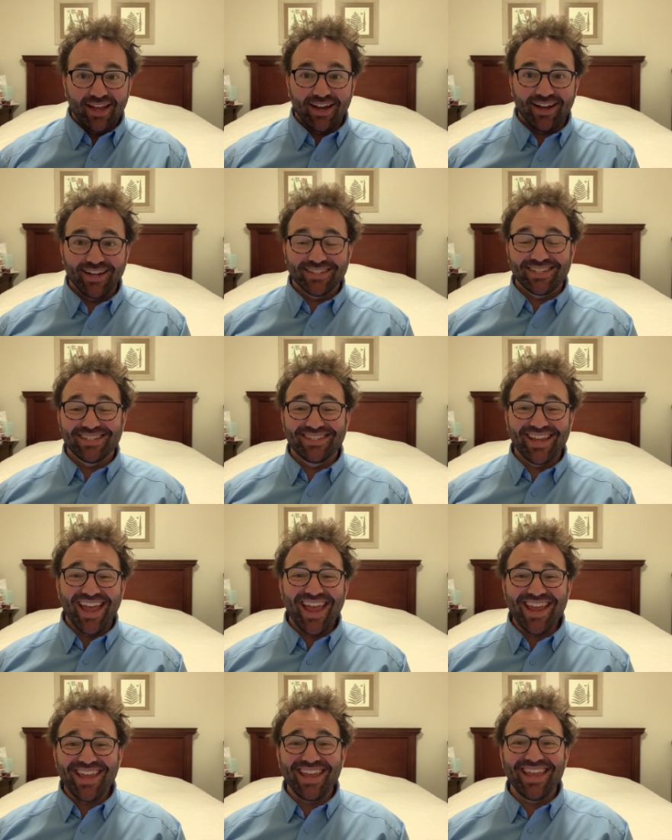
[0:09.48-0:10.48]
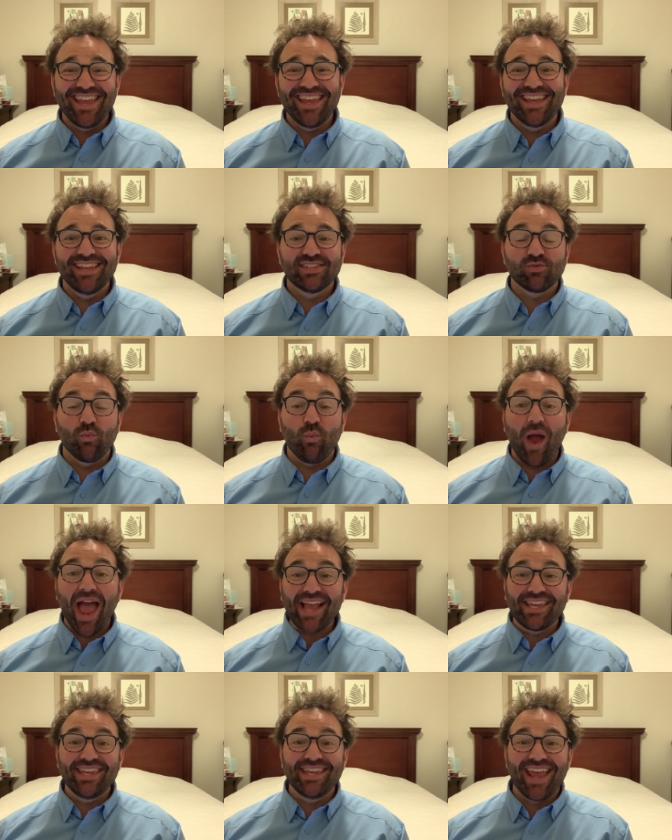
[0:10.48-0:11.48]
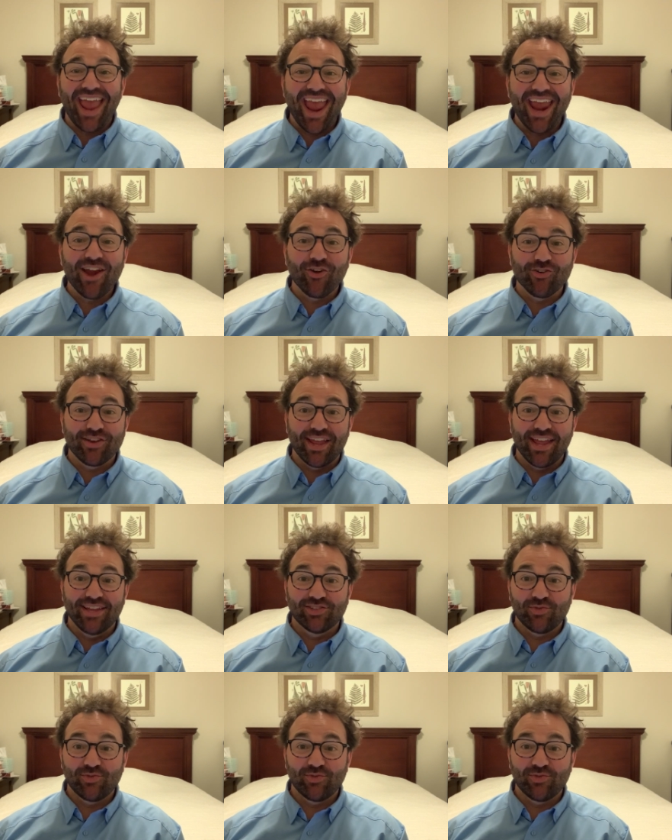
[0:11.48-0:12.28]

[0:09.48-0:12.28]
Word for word: Uh, today is Wacky Hair Day.